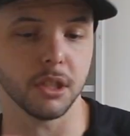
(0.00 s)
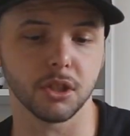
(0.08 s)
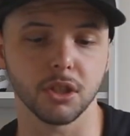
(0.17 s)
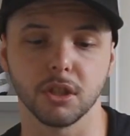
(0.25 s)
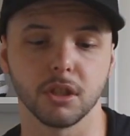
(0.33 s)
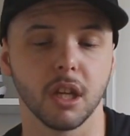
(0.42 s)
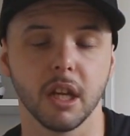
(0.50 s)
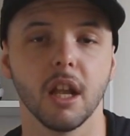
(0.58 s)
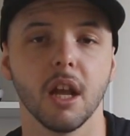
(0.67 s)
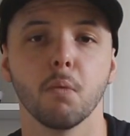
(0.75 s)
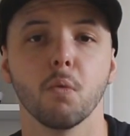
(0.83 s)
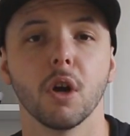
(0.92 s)
This just,
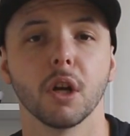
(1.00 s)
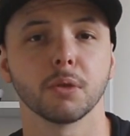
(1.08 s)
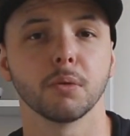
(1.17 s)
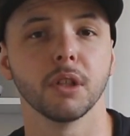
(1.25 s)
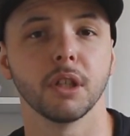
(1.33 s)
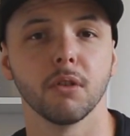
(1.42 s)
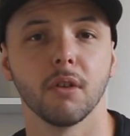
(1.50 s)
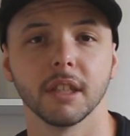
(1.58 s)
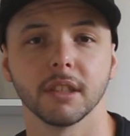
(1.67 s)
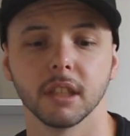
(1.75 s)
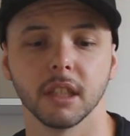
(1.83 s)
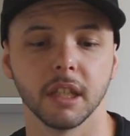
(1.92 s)
it works really
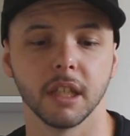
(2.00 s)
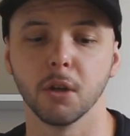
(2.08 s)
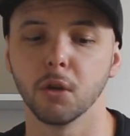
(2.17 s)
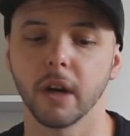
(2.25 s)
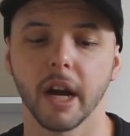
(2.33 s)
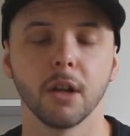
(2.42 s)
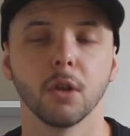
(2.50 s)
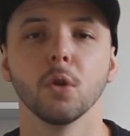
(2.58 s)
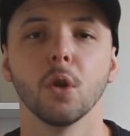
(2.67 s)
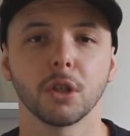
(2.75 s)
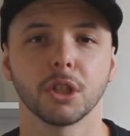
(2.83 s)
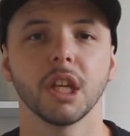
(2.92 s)
nicely. The heel cradle
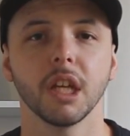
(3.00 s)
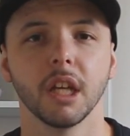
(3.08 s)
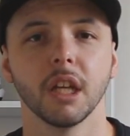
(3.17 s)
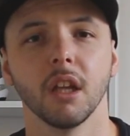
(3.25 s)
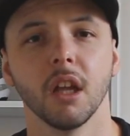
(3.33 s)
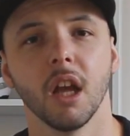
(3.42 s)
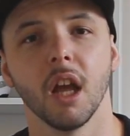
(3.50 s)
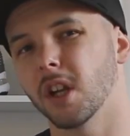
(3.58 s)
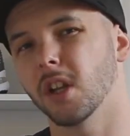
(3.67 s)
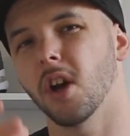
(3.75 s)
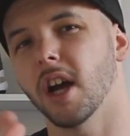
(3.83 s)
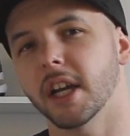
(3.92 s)
locks you in,
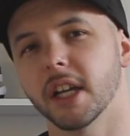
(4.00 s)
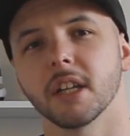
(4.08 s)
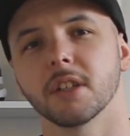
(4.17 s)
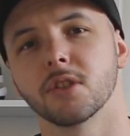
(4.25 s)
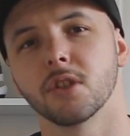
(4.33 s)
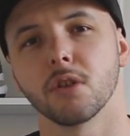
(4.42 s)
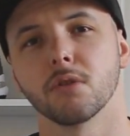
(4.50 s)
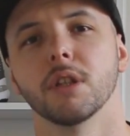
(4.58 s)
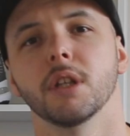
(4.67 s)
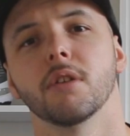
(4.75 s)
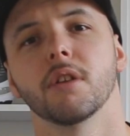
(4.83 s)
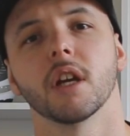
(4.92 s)
kind of like an external
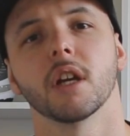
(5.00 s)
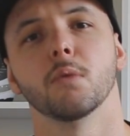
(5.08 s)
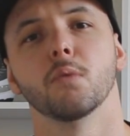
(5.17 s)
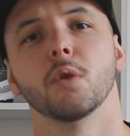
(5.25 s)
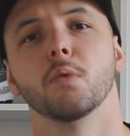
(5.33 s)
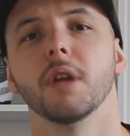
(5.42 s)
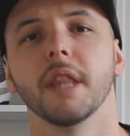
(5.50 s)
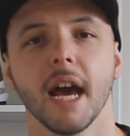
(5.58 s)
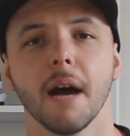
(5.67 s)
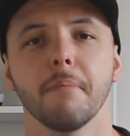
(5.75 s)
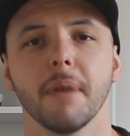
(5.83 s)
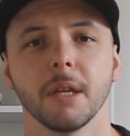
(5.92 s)
heel counter would,
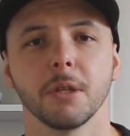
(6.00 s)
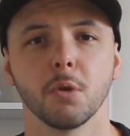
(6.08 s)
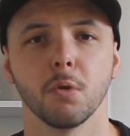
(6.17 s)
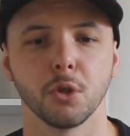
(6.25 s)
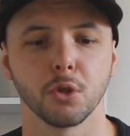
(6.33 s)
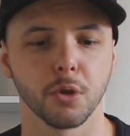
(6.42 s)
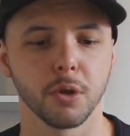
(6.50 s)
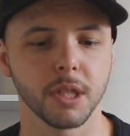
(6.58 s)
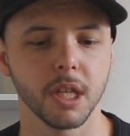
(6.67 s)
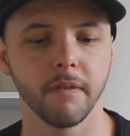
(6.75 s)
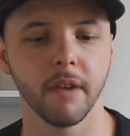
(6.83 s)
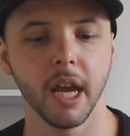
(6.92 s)
without being too
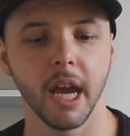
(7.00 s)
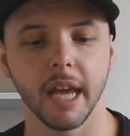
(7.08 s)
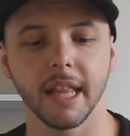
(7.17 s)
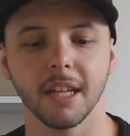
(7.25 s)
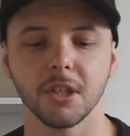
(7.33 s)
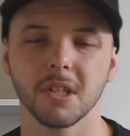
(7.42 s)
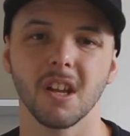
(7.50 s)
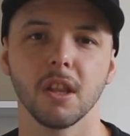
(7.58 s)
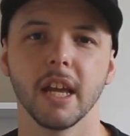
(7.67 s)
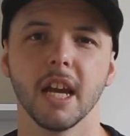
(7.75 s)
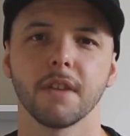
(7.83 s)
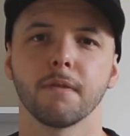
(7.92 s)
intrusive, and that just
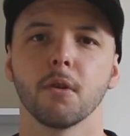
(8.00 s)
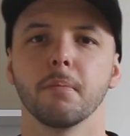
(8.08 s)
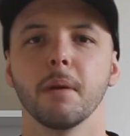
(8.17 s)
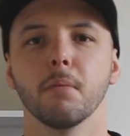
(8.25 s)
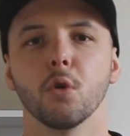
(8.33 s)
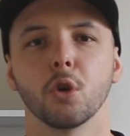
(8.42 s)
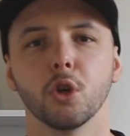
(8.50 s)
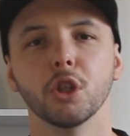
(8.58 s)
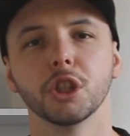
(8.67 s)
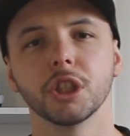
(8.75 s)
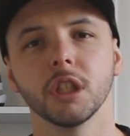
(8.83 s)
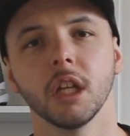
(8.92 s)
allows for a bit more
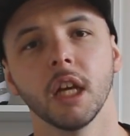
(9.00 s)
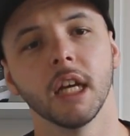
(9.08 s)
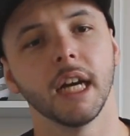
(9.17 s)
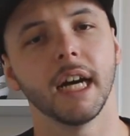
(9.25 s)
cushion